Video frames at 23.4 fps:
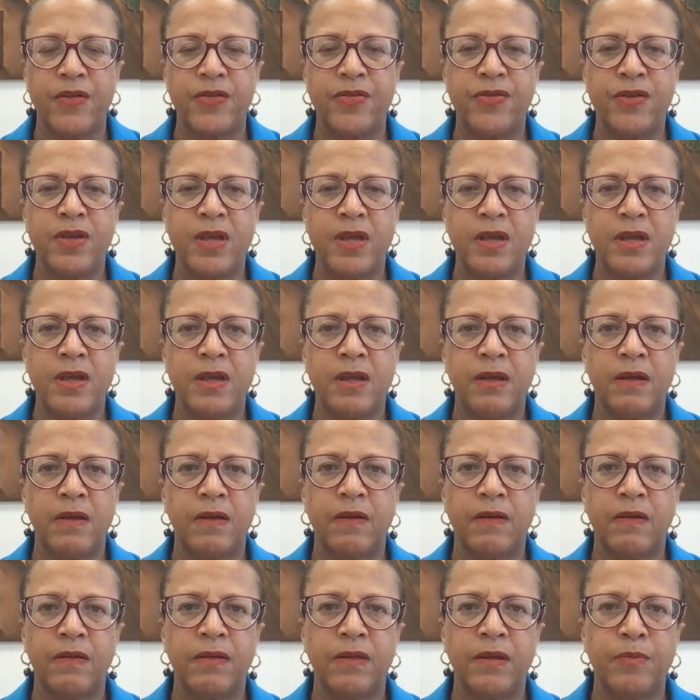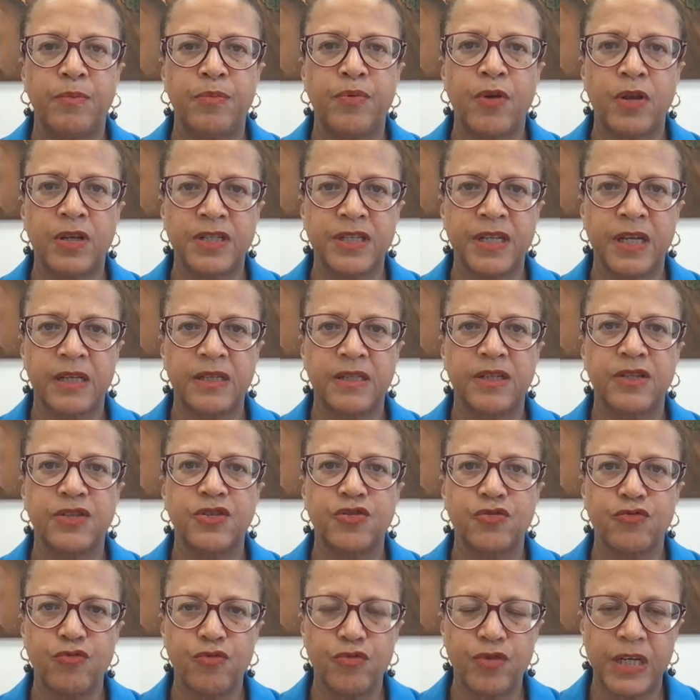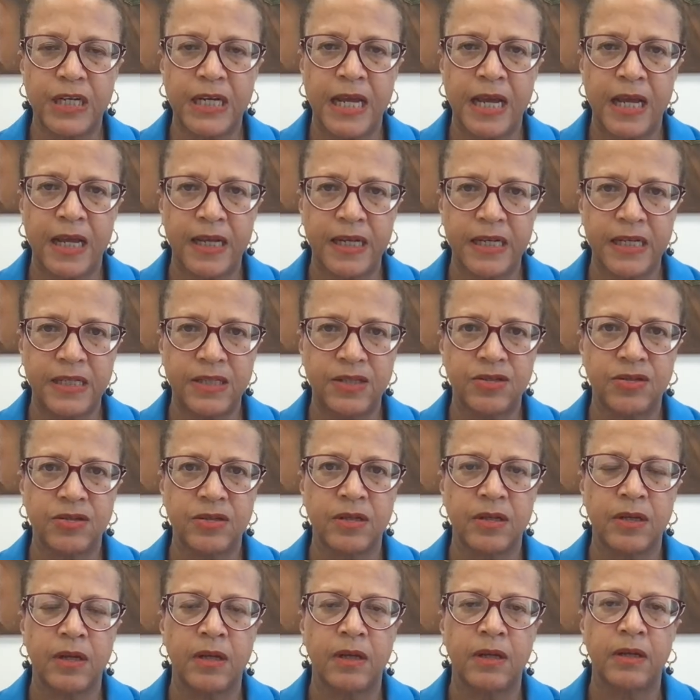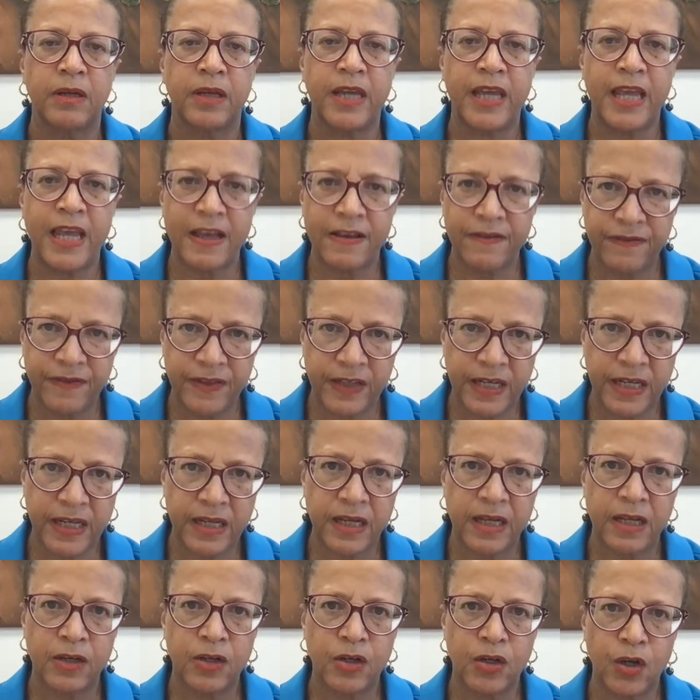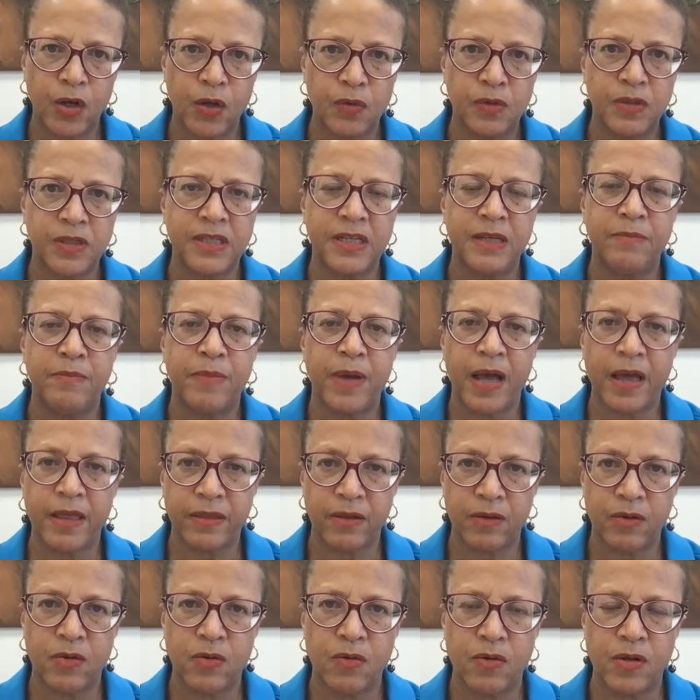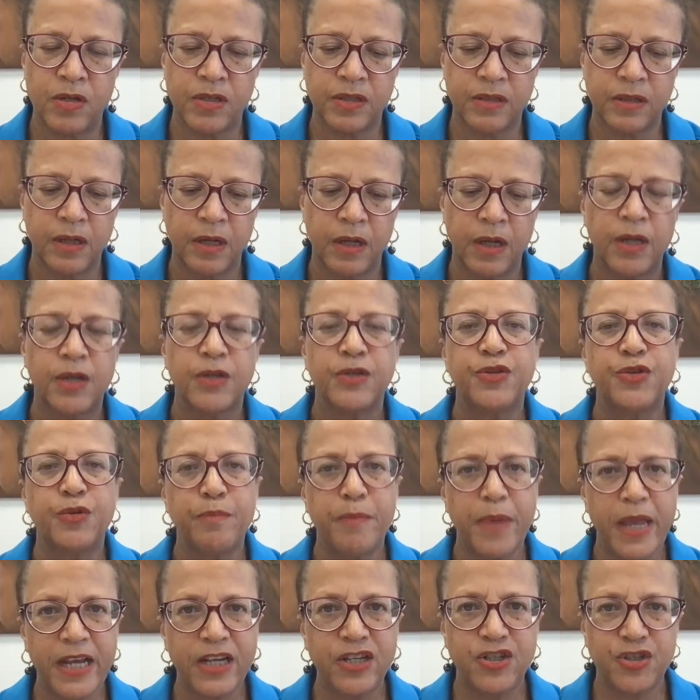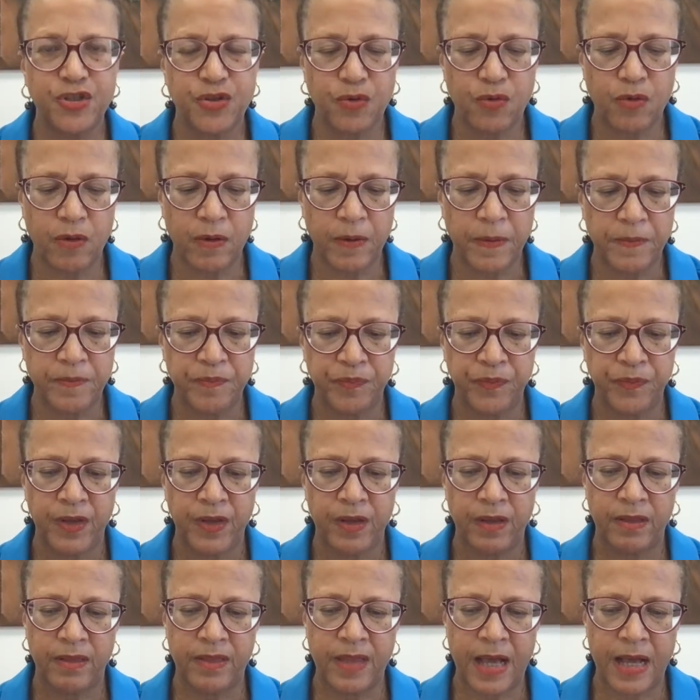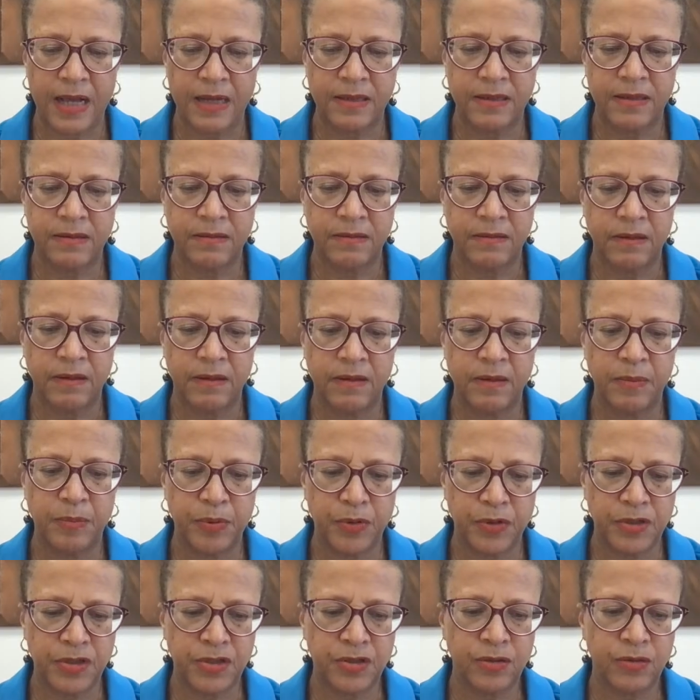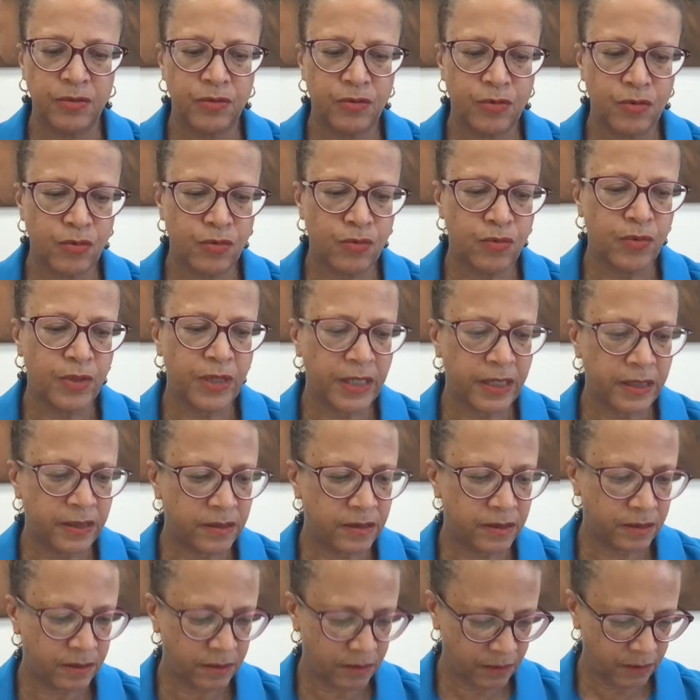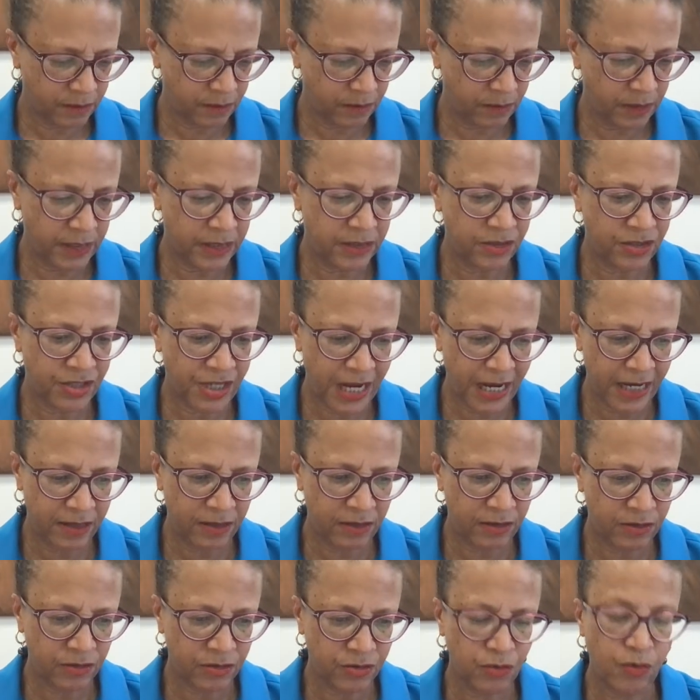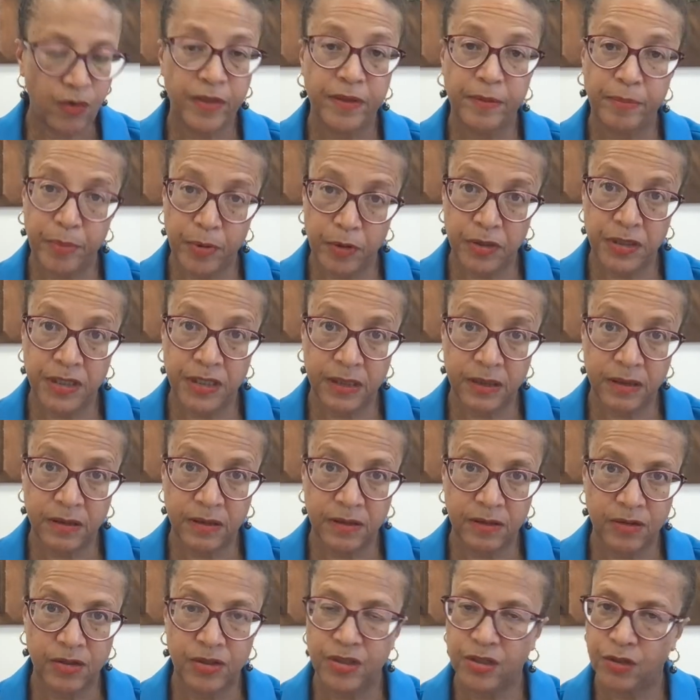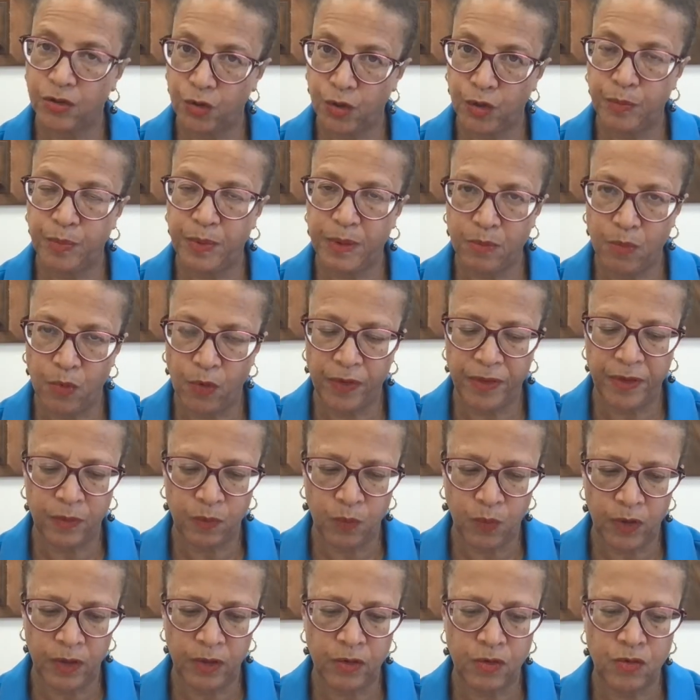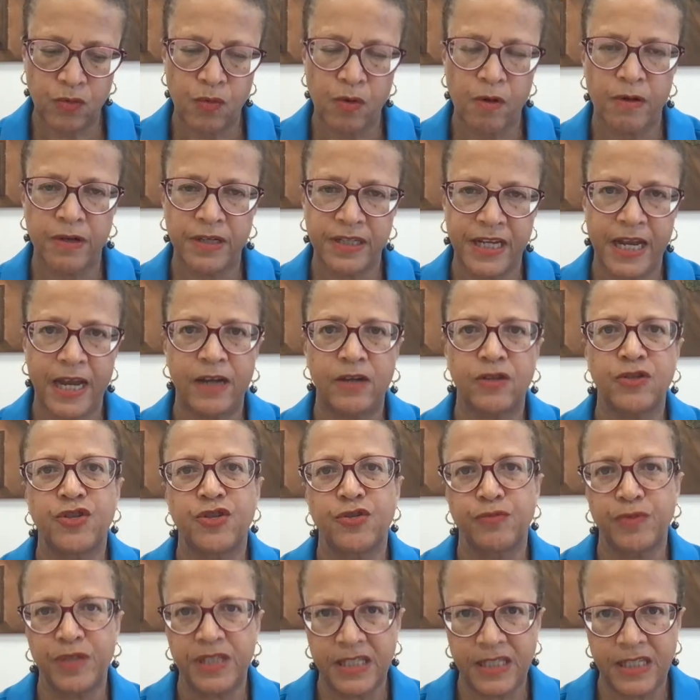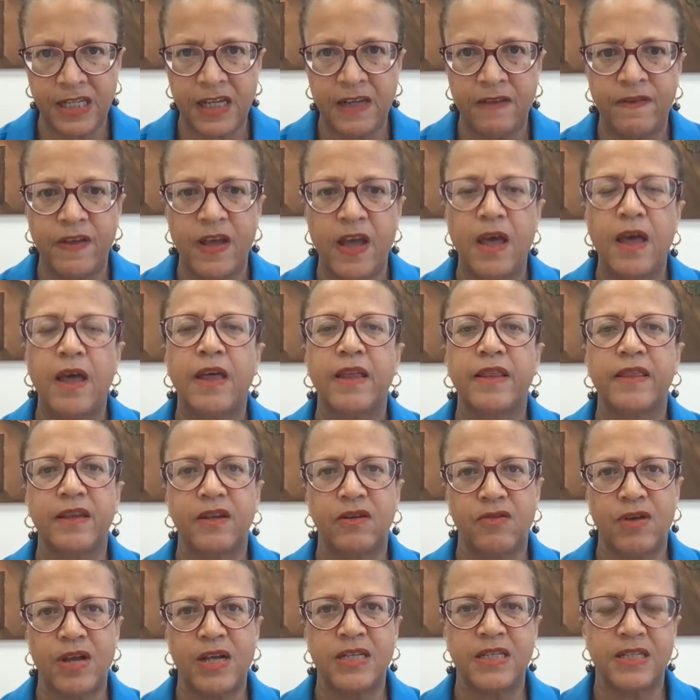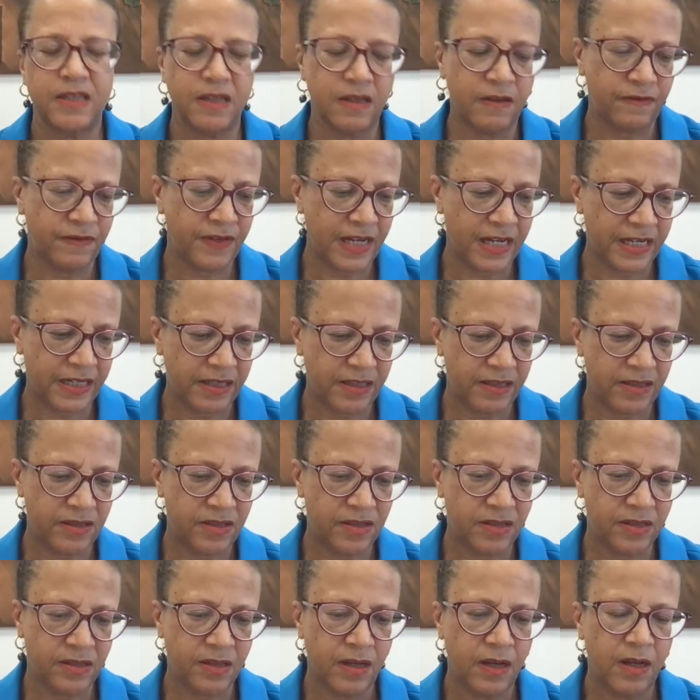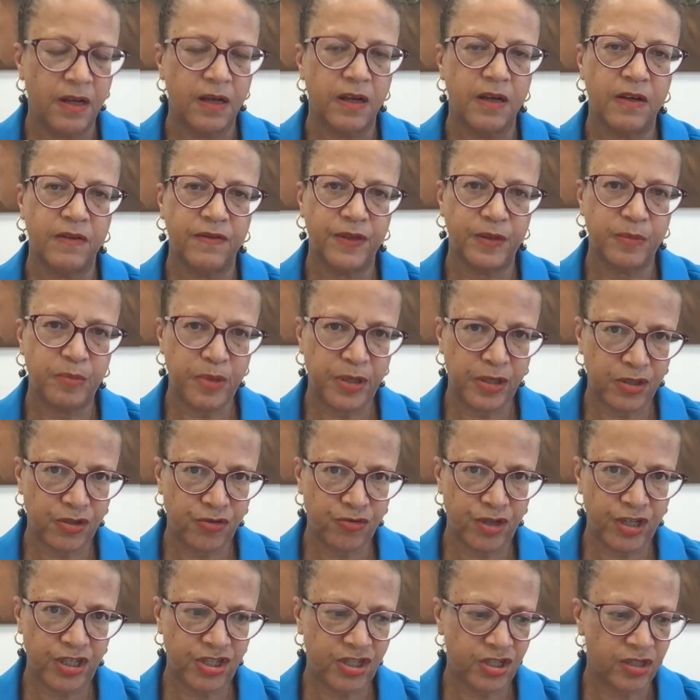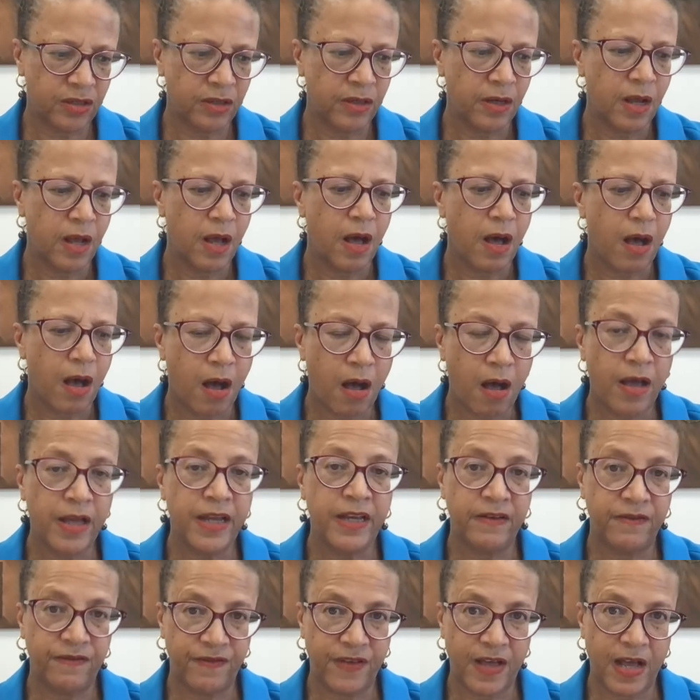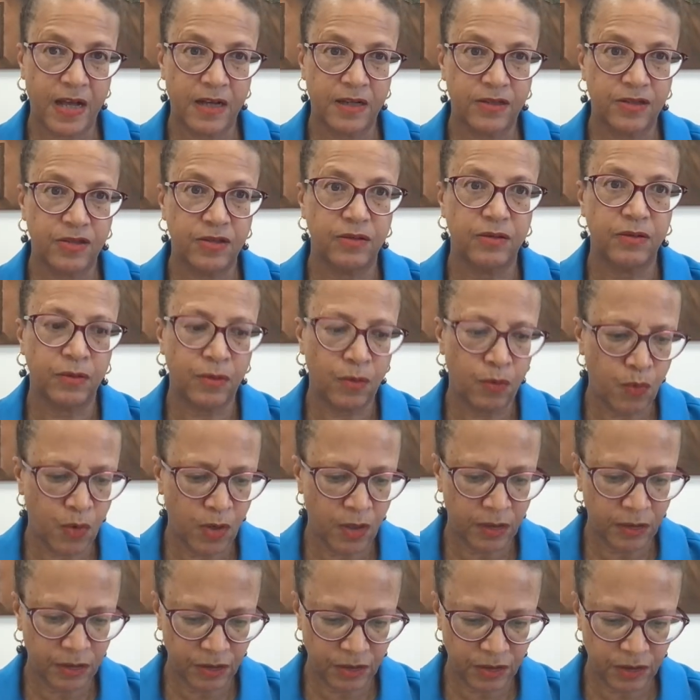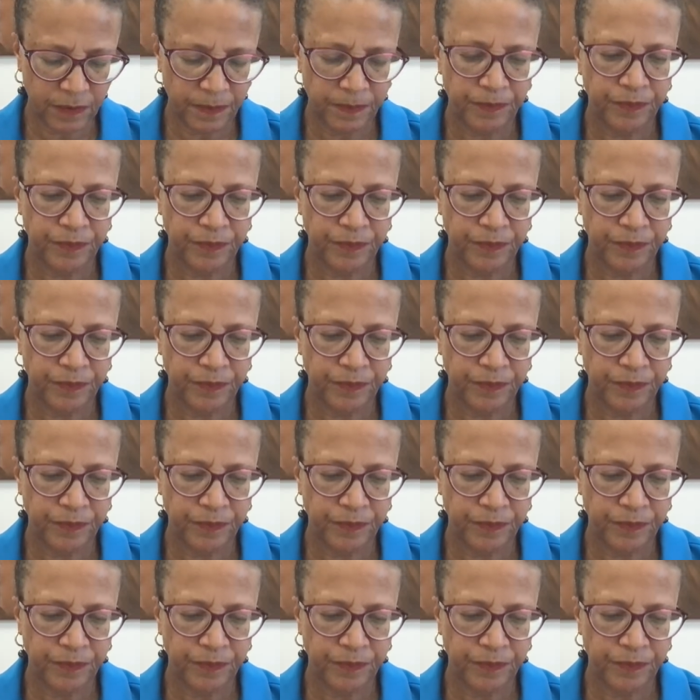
the process is scrutinized carefully and closely by the court to make sure that the person who is entitled, or the persons, because it could be more than one, who are entitled to receive the grant of letters of administration are in fact the ones